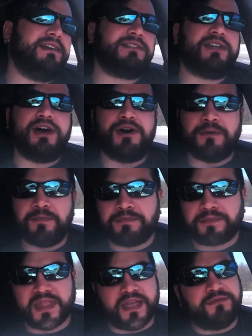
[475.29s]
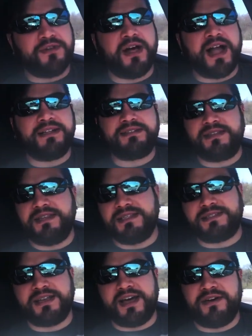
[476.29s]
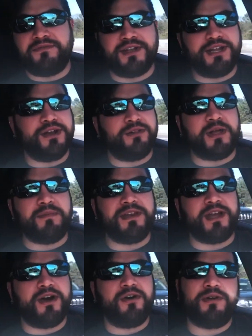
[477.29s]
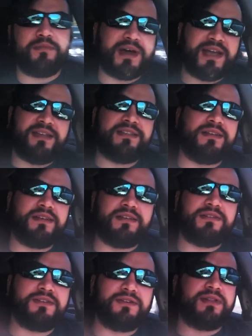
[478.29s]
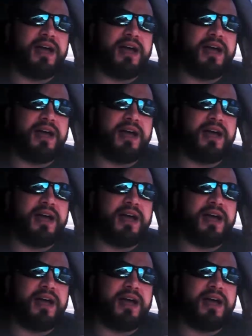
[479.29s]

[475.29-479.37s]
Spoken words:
So if you like this video, let me know by hitting the little